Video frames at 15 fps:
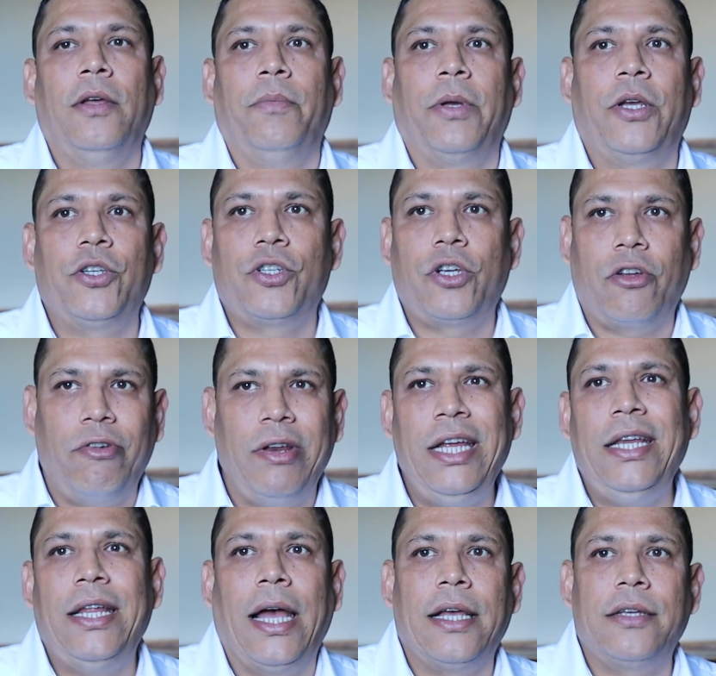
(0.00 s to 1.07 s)
Because
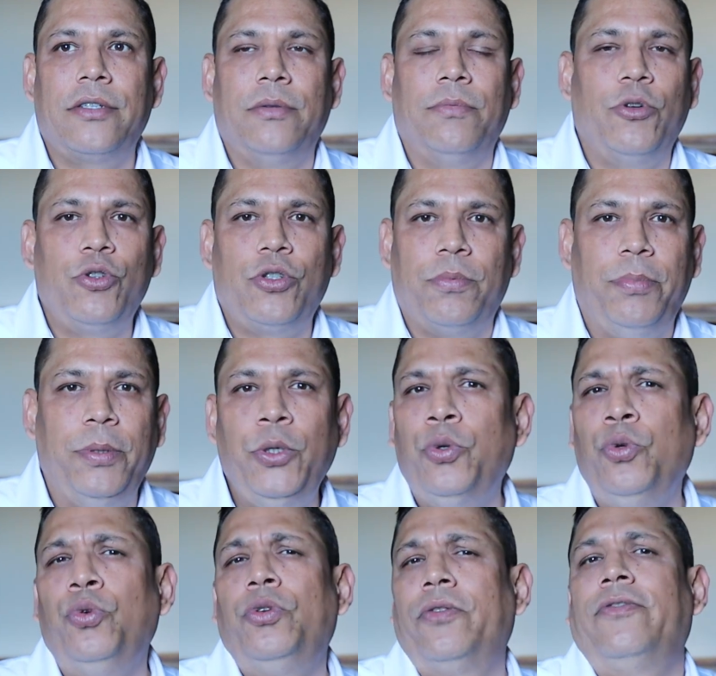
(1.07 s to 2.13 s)
Creed has the most
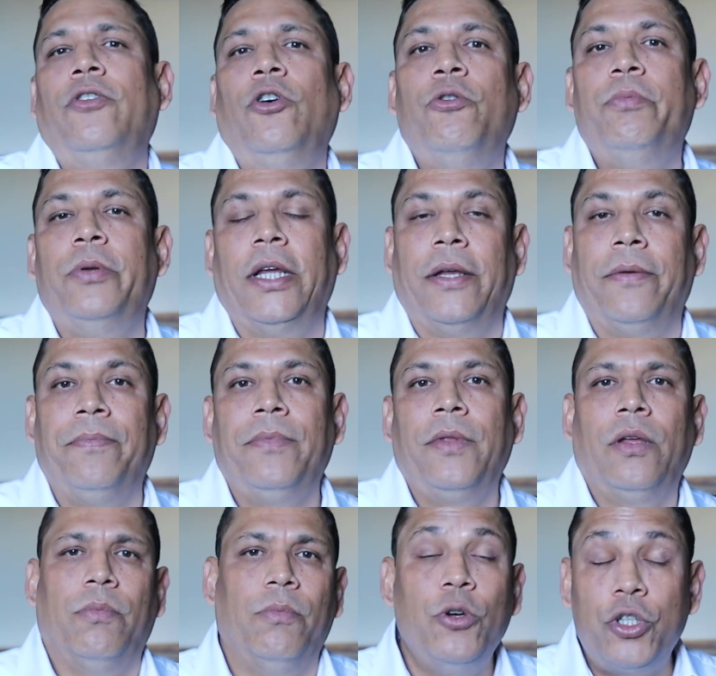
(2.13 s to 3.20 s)
beautiful opening.
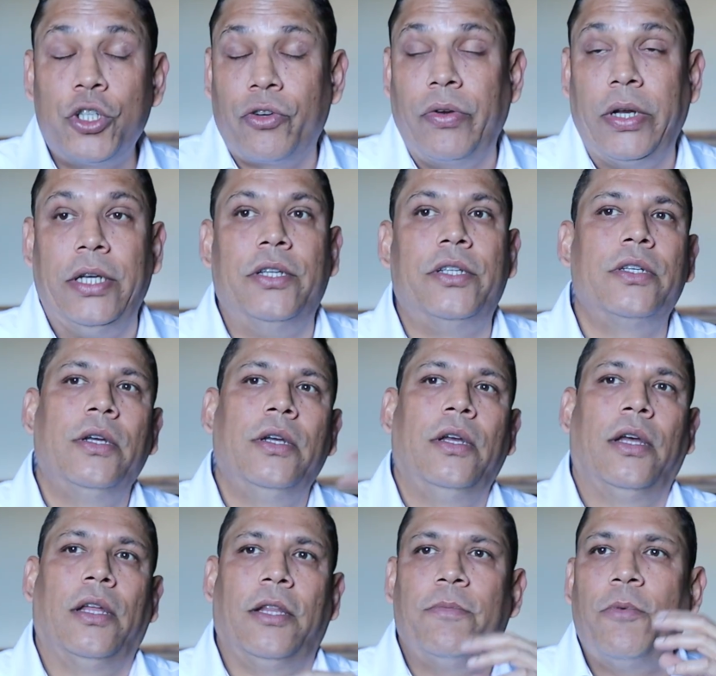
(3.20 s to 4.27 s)
Most Creeds,
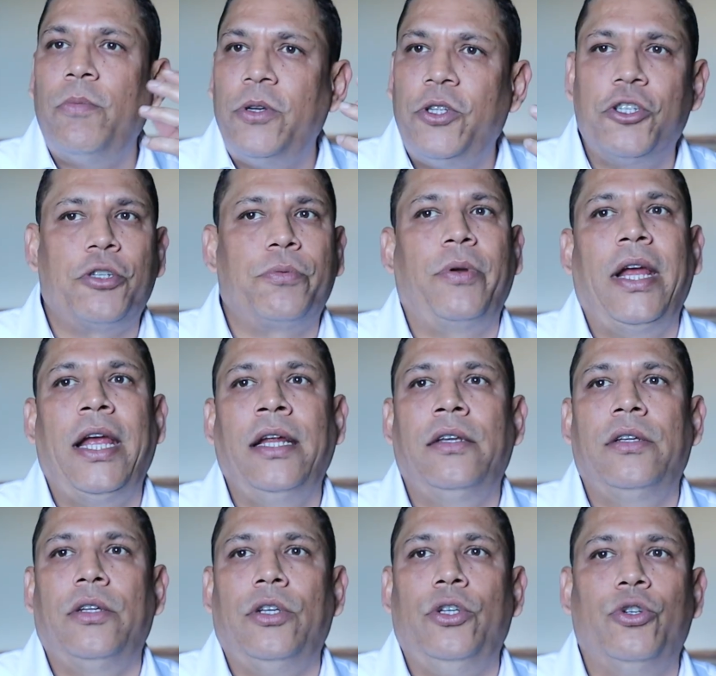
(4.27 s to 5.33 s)
the moment you spray
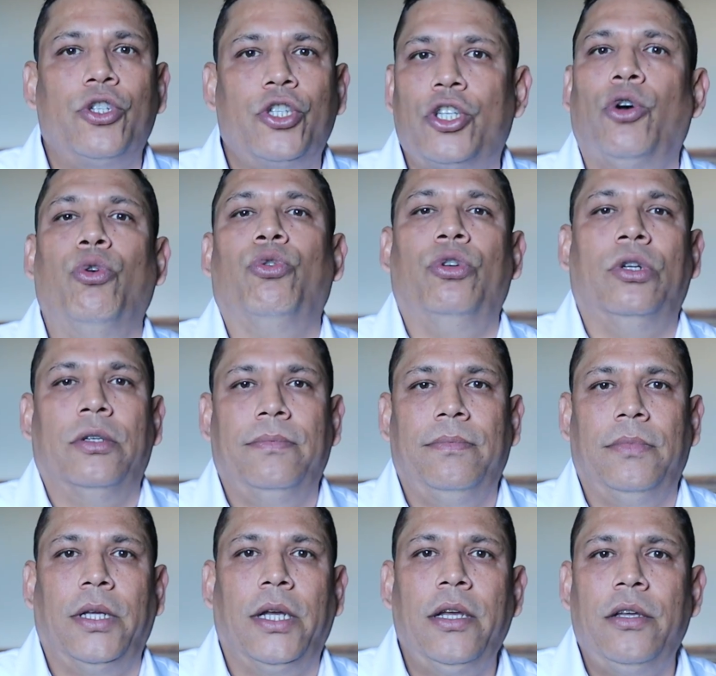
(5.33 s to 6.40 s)
it, you're sold.
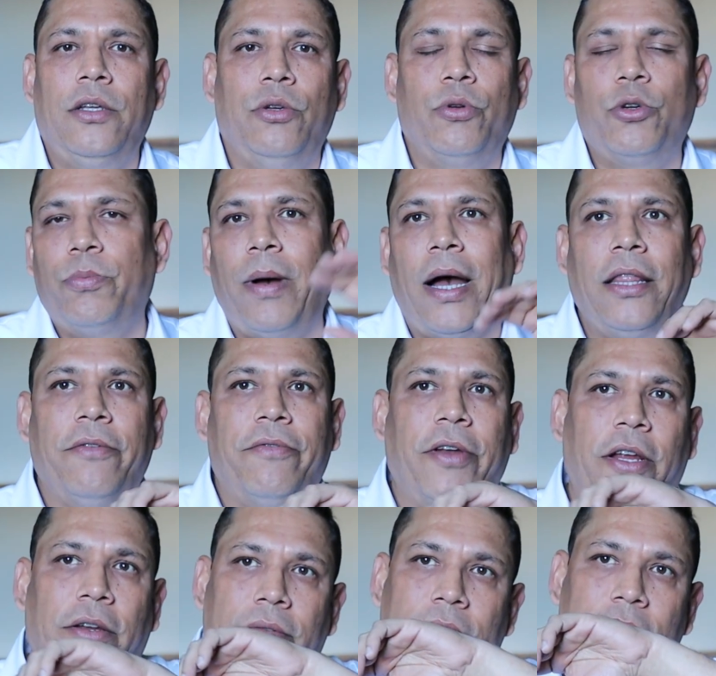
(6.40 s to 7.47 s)
Yeah, you want to buy the
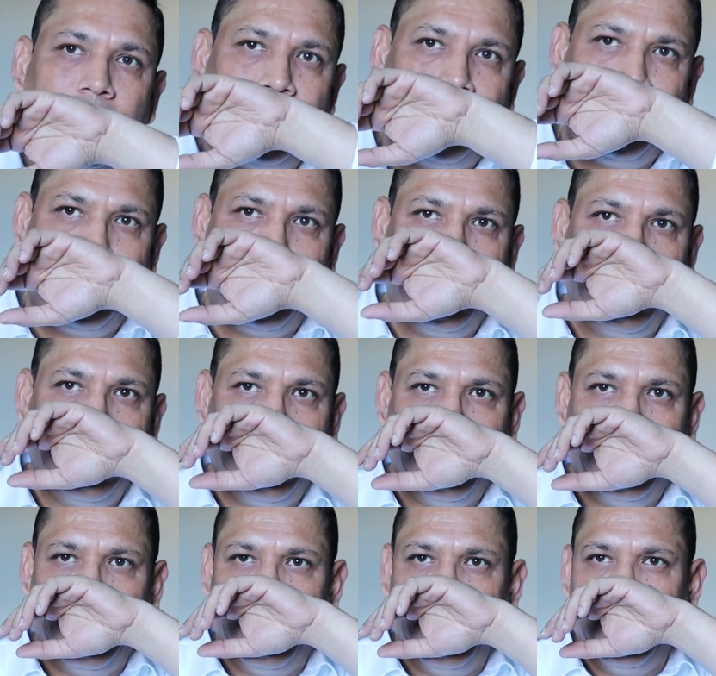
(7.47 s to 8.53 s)
fragrance.
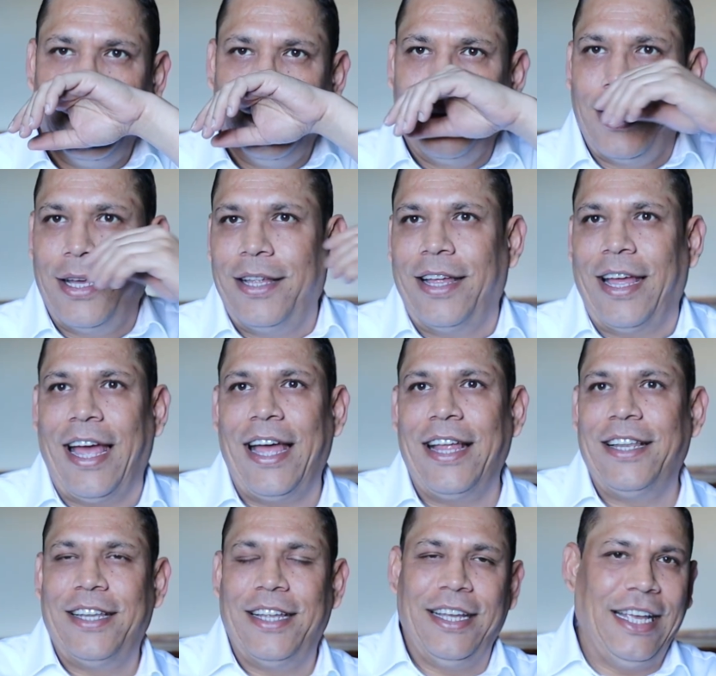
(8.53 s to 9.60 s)

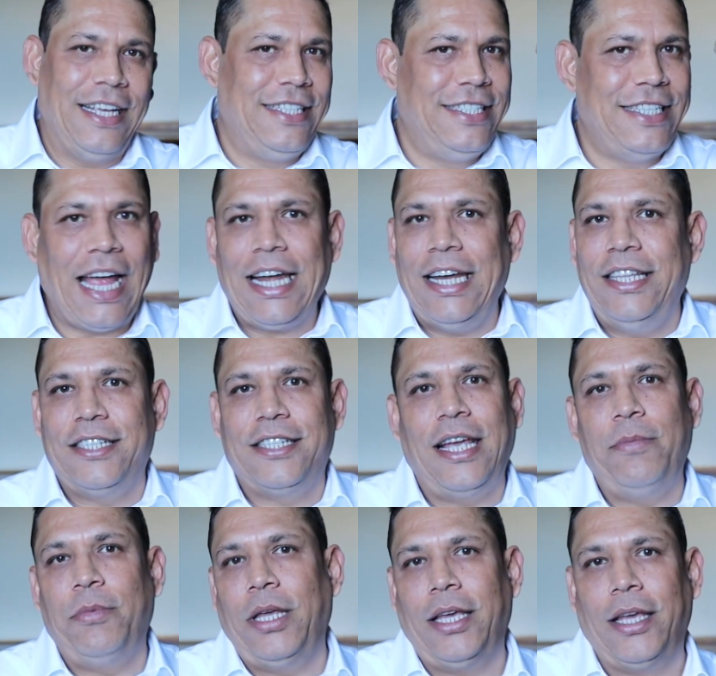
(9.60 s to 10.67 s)
And exactly the
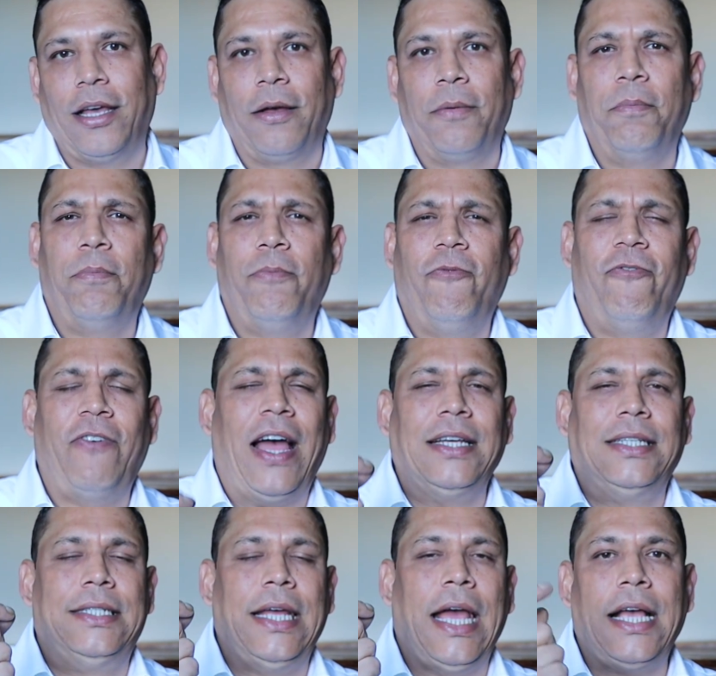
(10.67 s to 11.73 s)
same thing here.
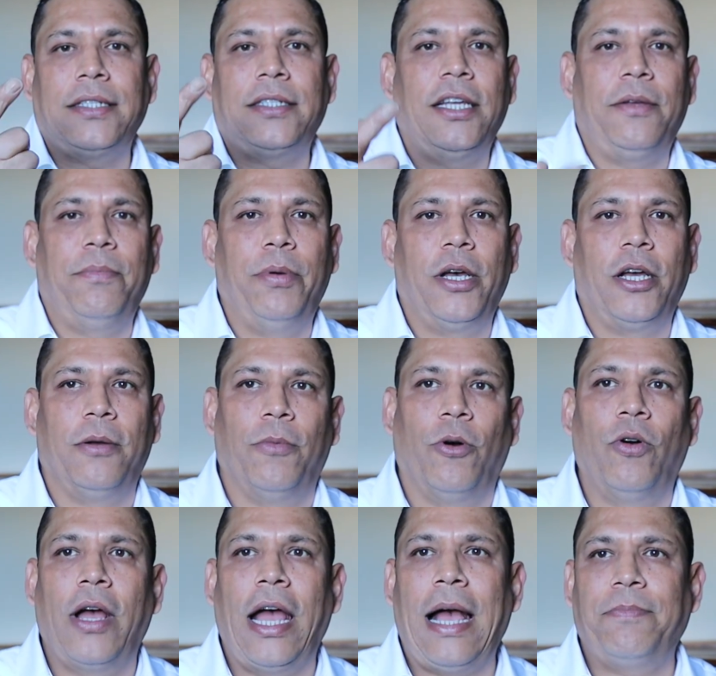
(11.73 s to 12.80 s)
Fantastic
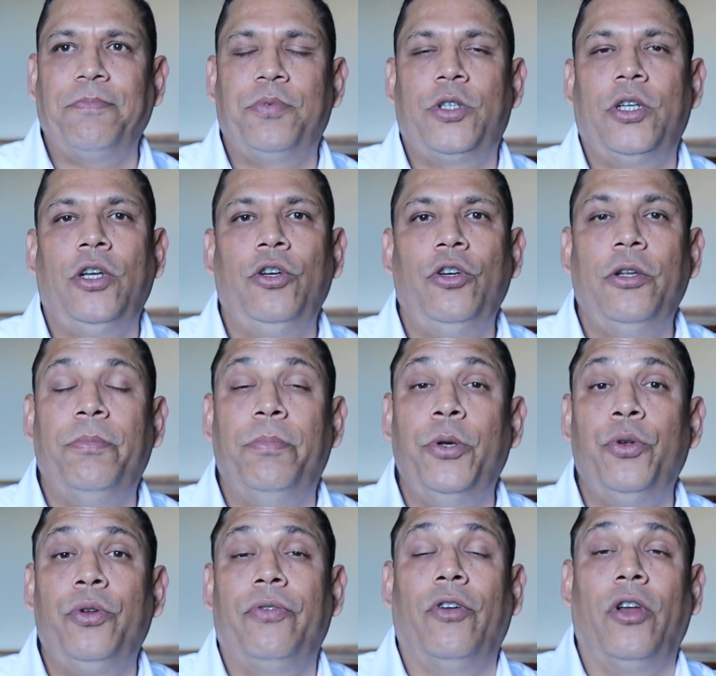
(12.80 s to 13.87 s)
bergamot. Absolutely
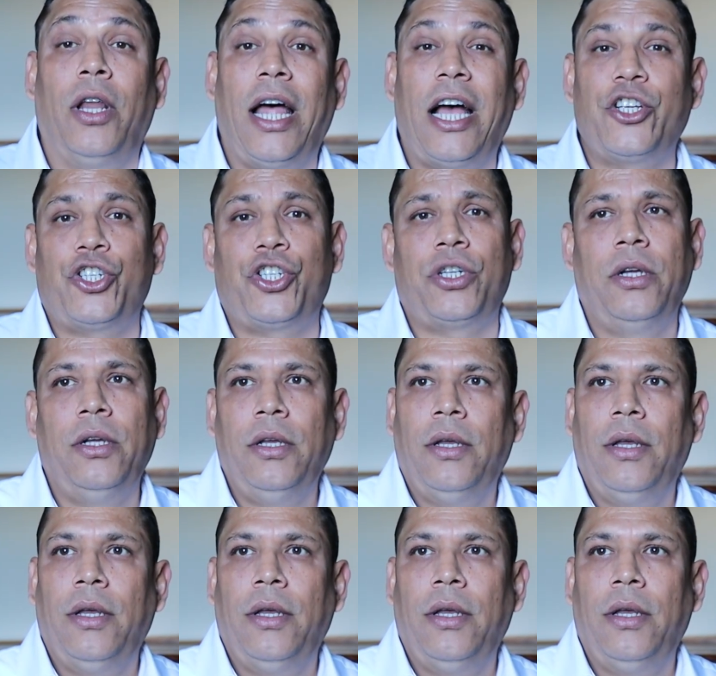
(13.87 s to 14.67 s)
beautiful, lush.